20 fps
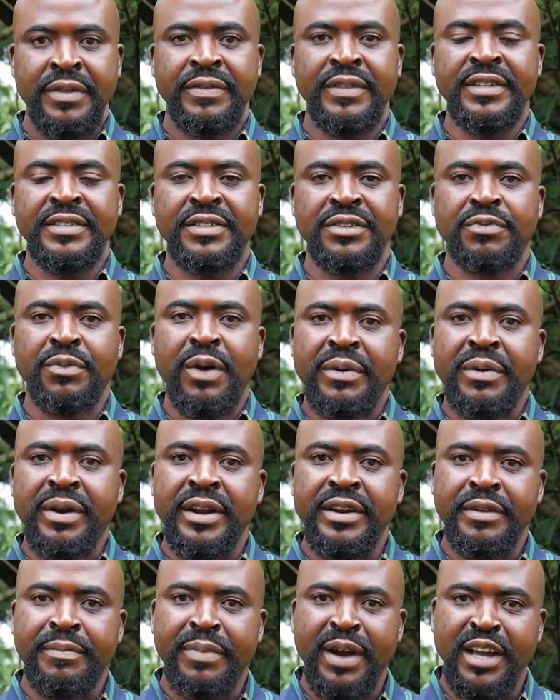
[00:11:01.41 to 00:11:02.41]
This is
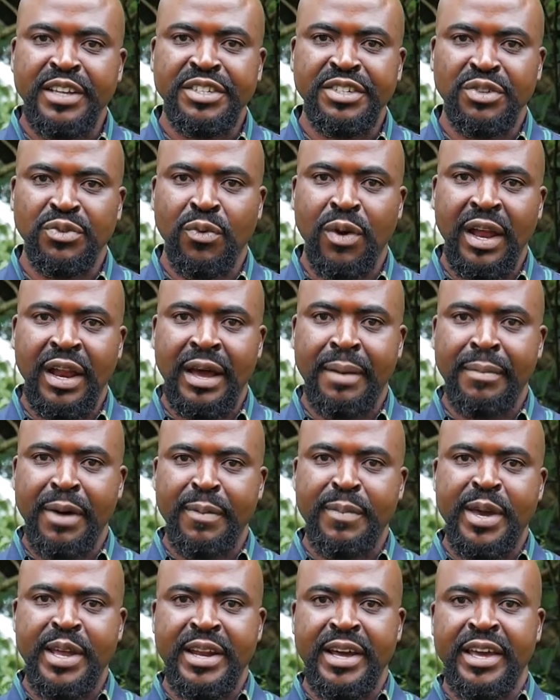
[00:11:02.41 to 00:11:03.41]
create a branch in Douala,
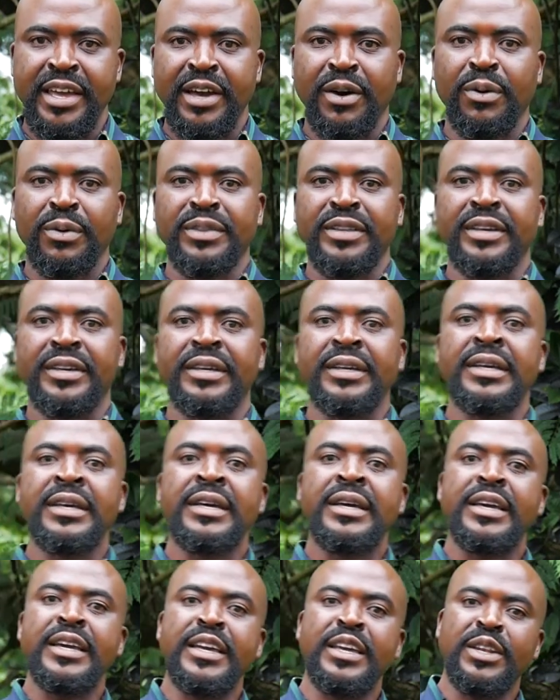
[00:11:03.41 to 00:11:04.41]
Bamenda, Yaoundé,
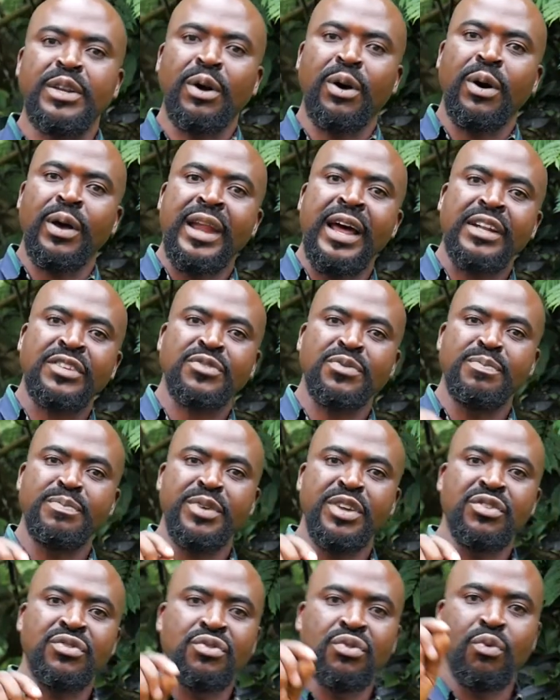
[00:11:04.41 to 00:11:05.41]
in order to
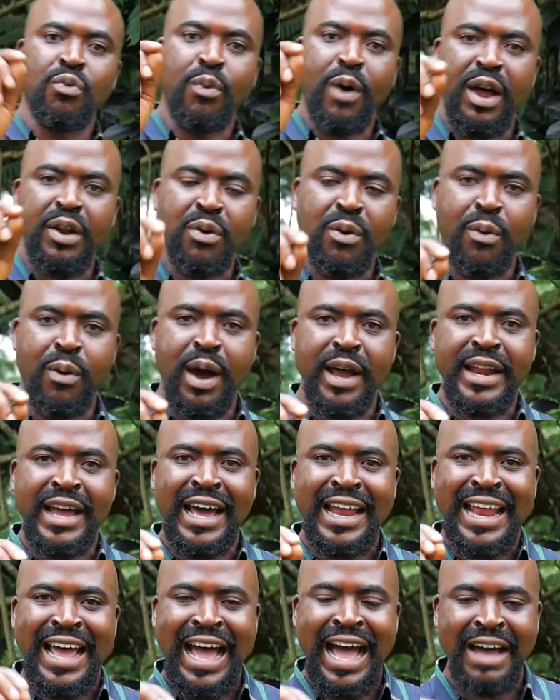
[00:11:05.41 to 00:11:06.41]
meet you one-on-one
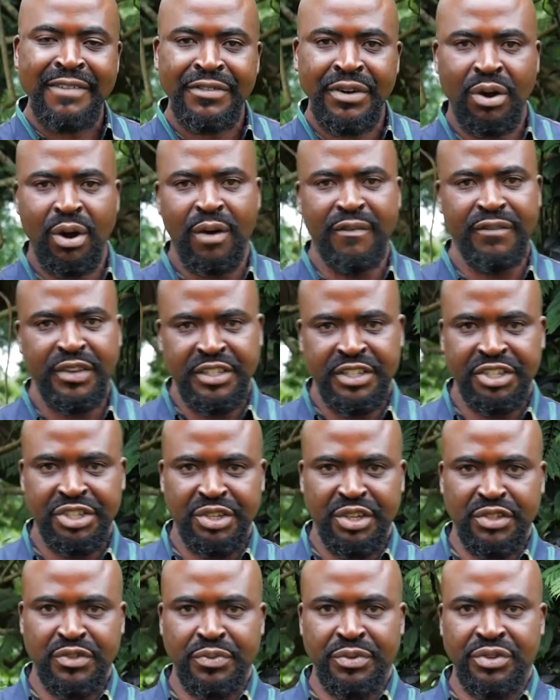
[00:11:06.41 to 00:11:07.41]
and have a
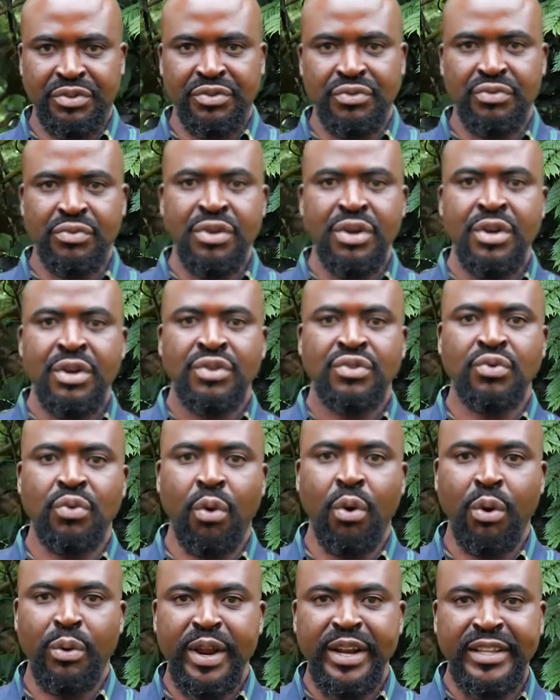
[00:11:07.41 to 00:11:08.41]
conversations with you to
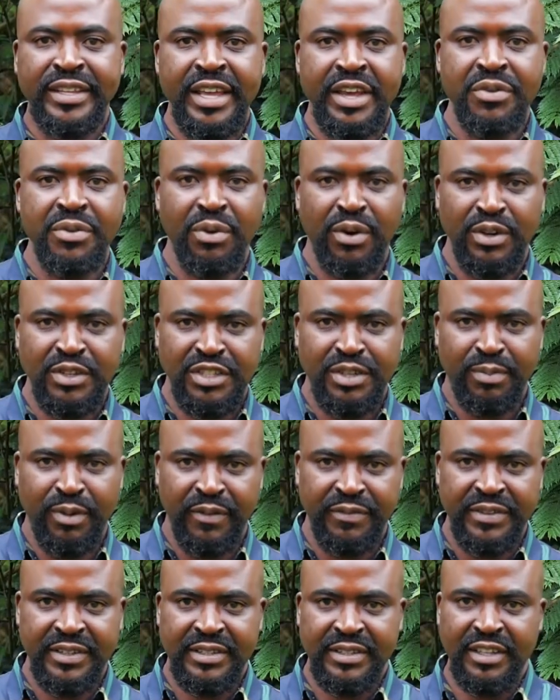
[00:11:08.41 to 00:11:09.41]
orientate you on some
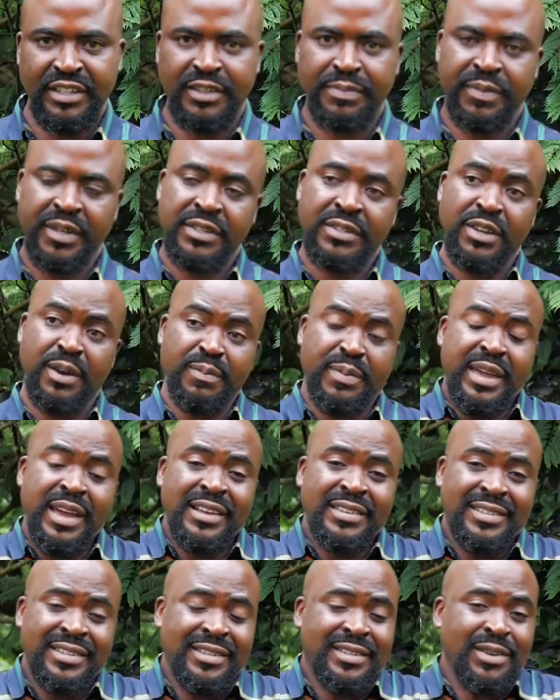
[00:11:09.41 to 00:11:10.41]
of these things. But some
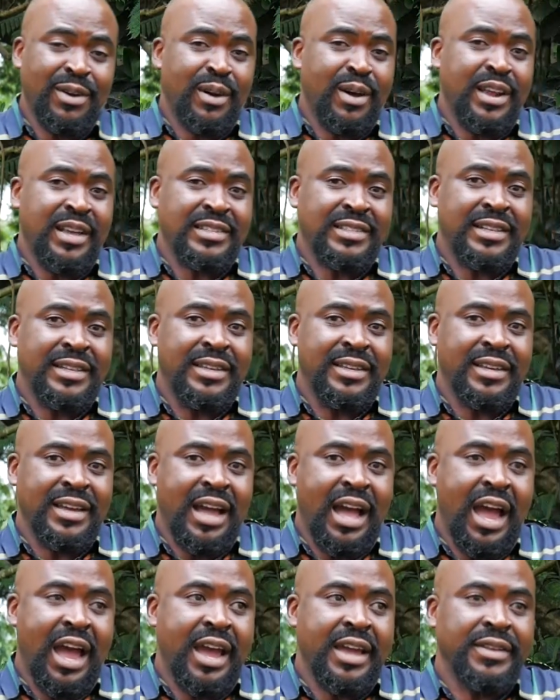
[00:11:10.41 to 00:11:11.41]
cases, honestly,
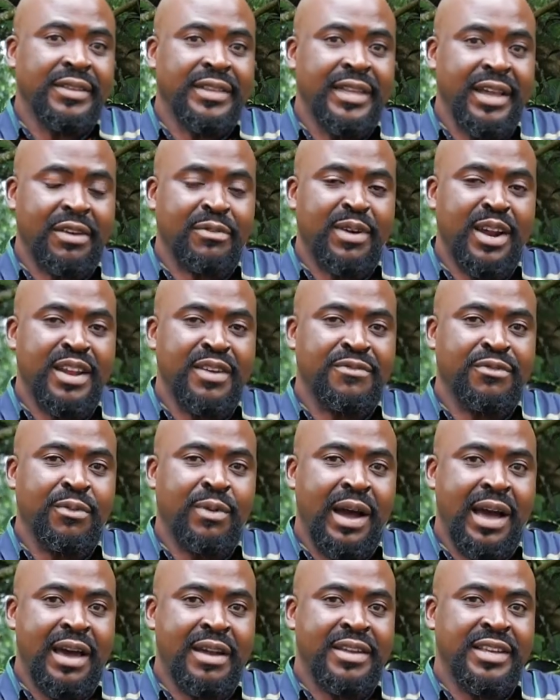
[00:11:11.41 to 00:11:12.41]
I take rendezvous,
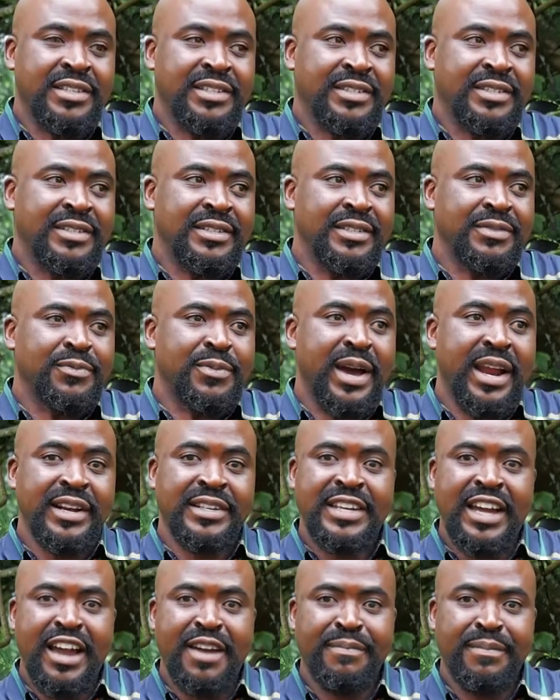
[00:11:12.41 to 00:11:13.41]
I reach, by the
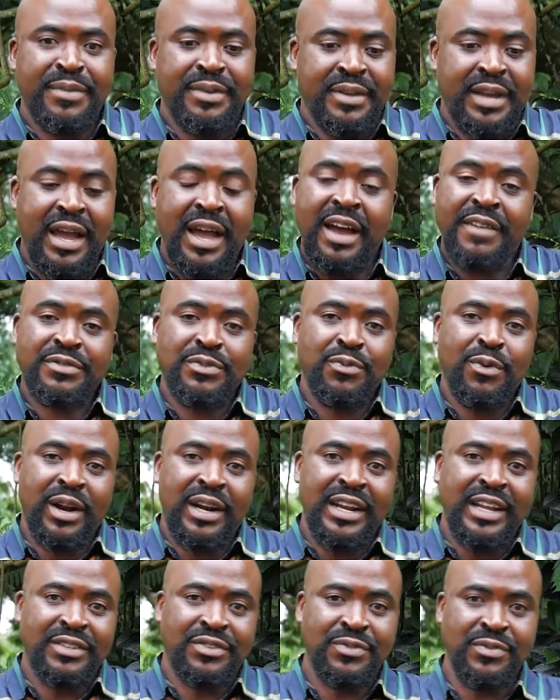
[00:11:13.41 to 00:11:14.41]
time I have to
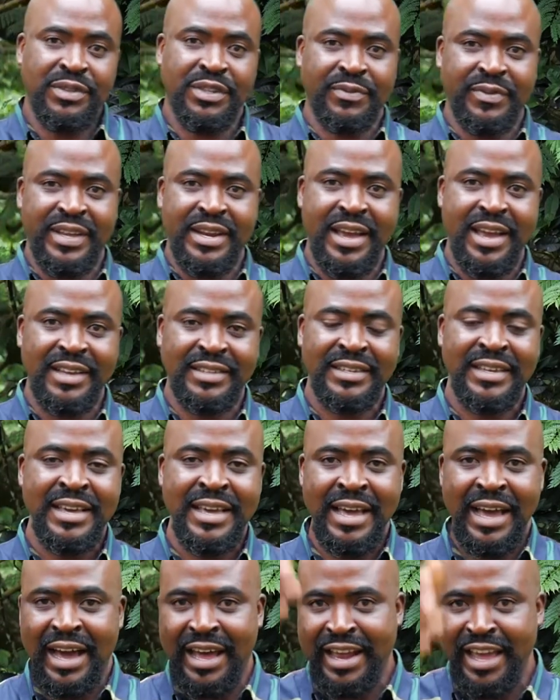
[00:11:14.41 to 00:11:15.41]
work like 2-3 days,
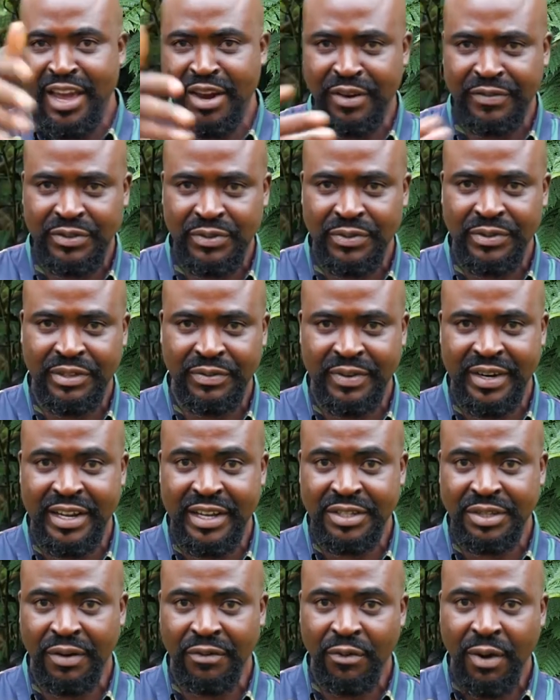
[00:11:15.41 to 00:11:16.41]
at the end of 2-3
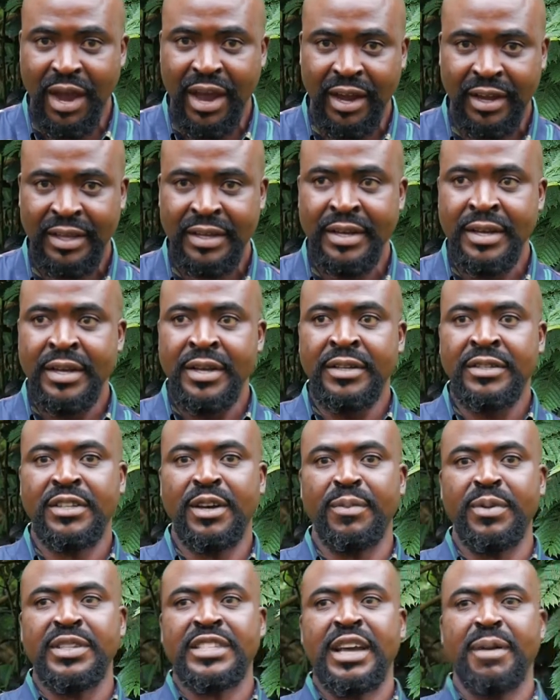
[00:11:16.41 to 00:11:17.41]
days of work,
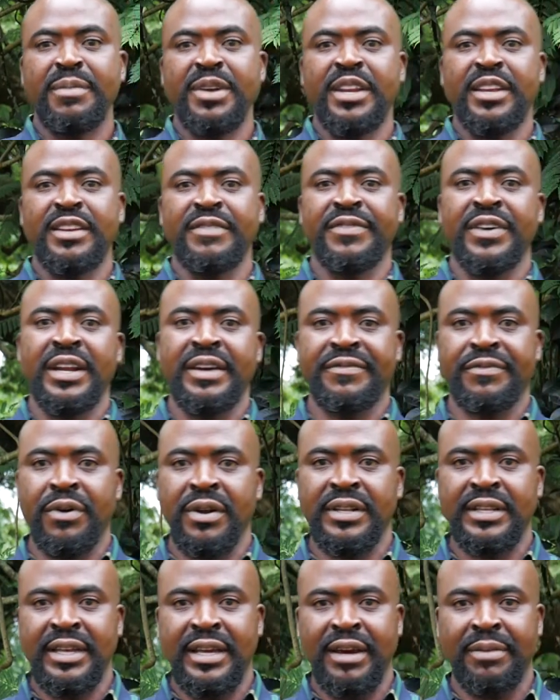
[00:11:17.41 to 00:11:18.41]
someone is coming in for the
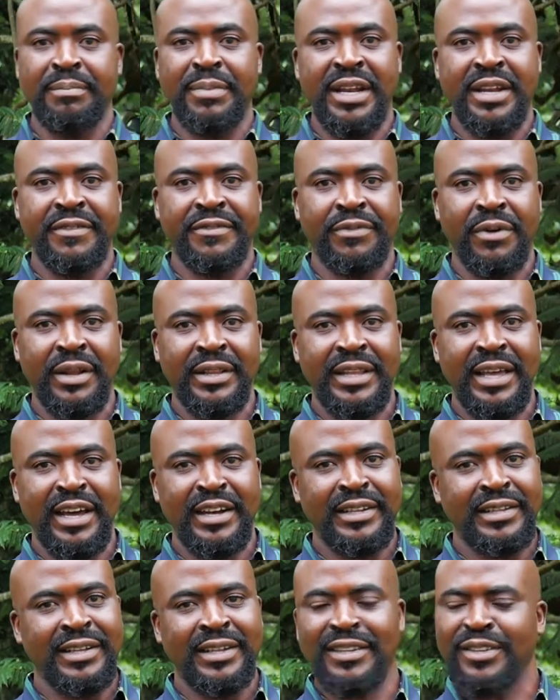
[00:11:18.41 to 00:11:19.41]
fourth day, by the fourth day
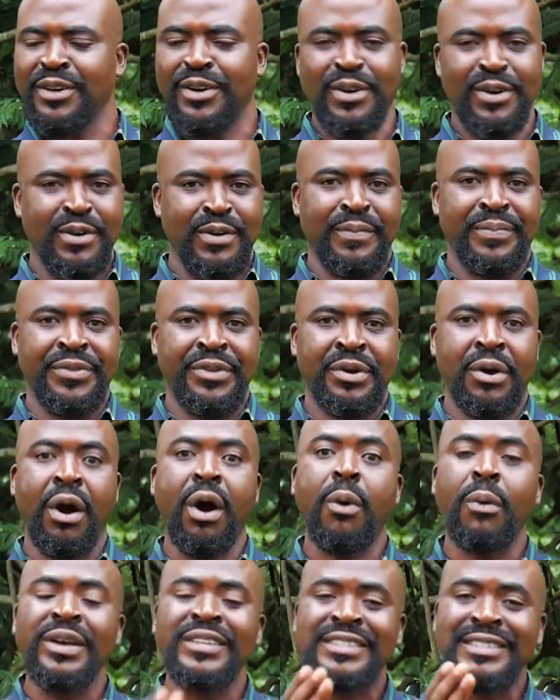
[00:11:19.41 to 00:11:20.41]
and the third. No,
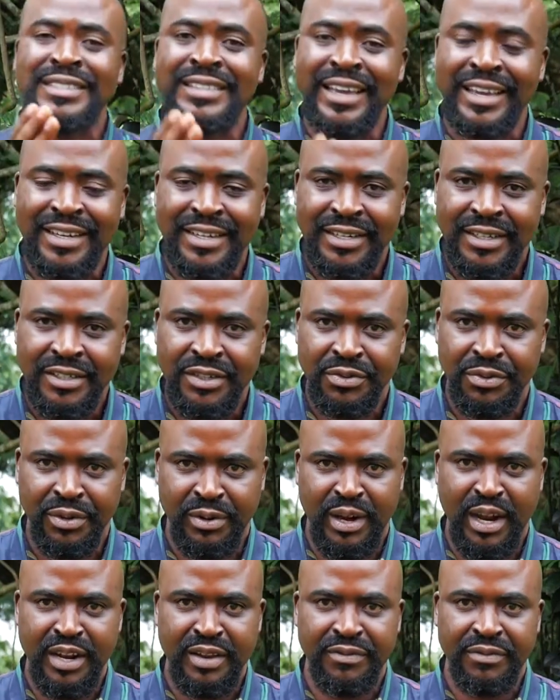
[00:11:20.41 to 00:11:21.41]
always stick to
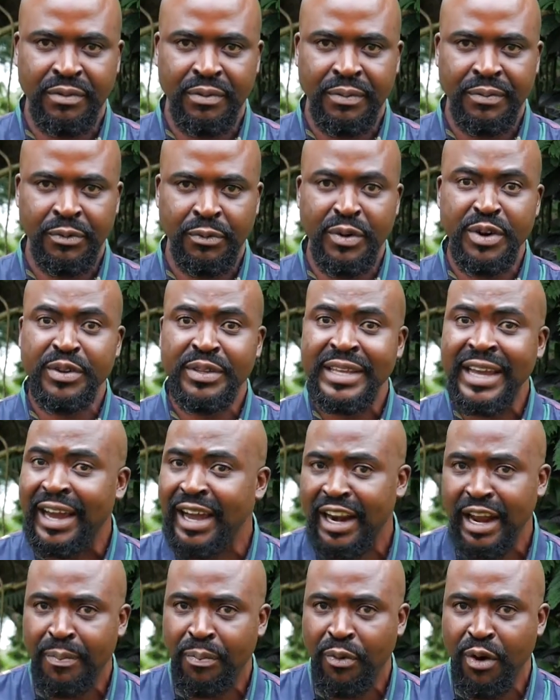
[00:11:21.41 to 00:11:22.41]
your rendezvous. When you
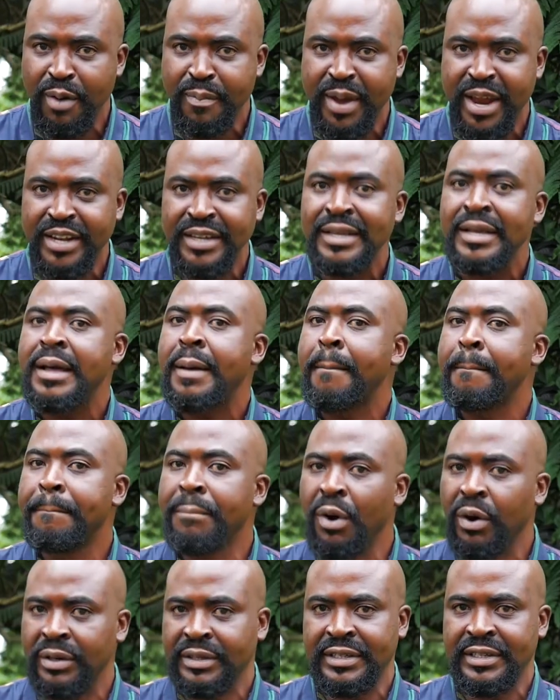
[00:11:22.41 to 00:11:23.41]
take an appointment,
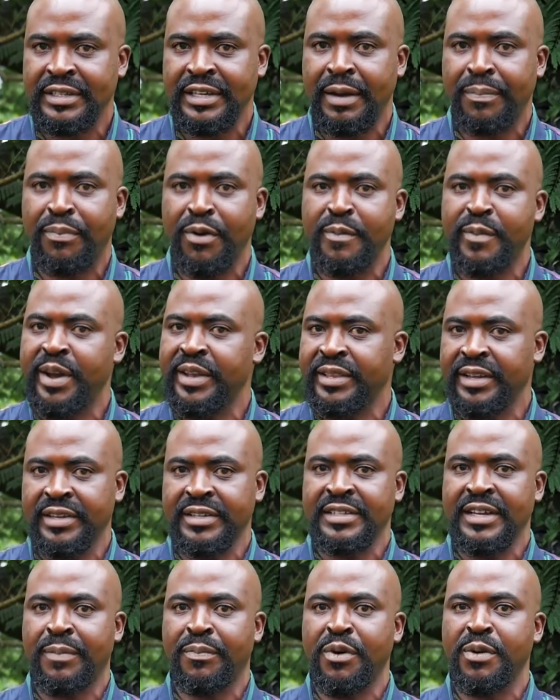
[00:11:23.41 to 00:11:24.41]
book this appointment and take
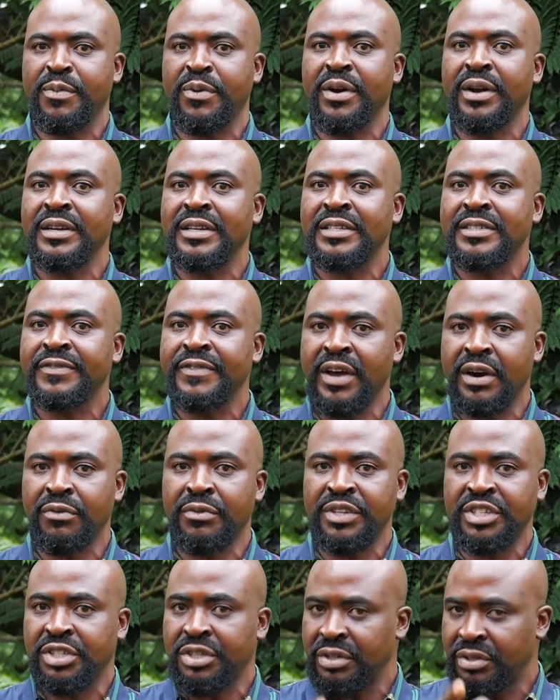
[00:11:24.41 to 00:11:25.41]
this appointment because it's very
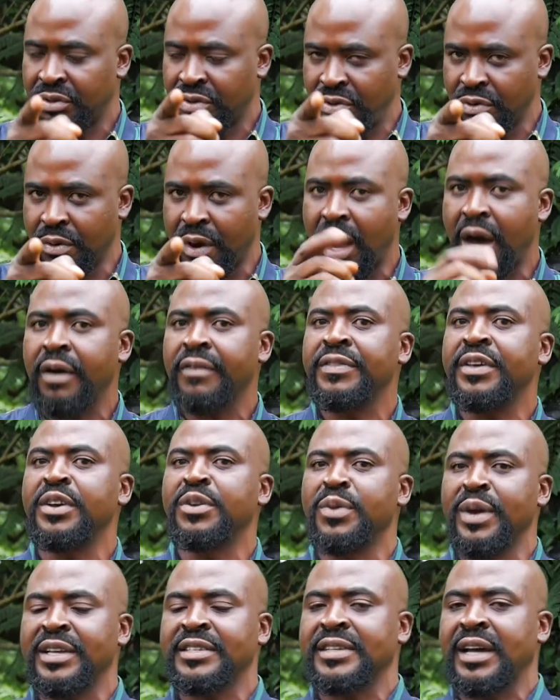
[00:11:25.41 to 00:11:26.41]
rich. You out
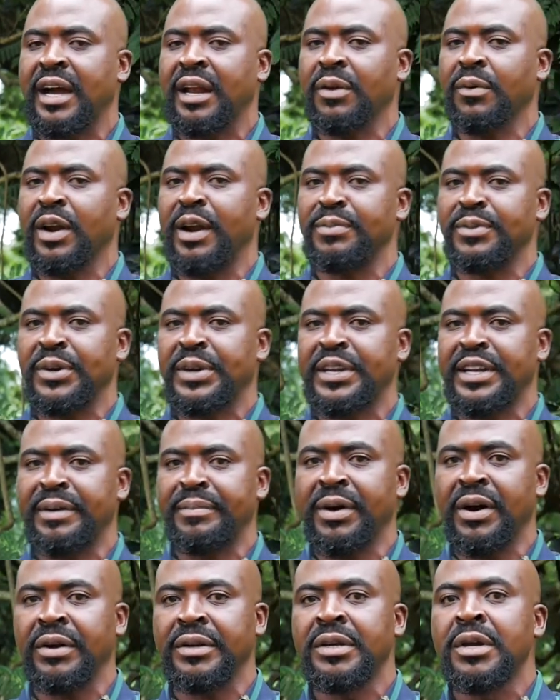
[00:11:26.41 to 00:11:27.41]
there know exactly what I'm talking
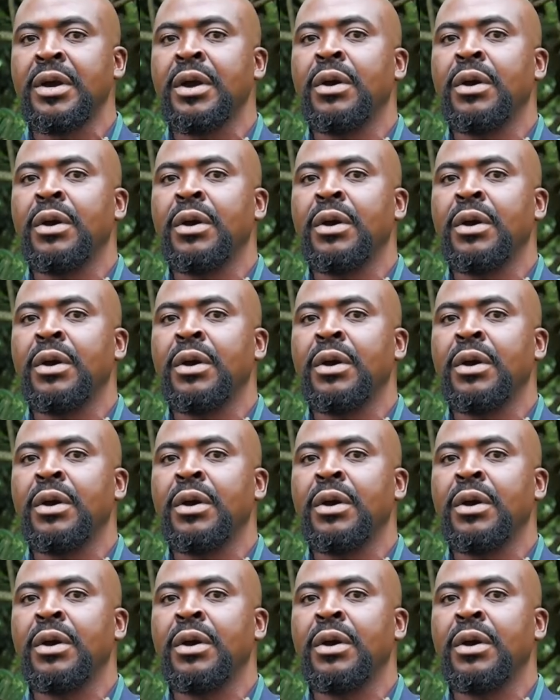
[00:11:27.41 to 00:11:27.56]
about.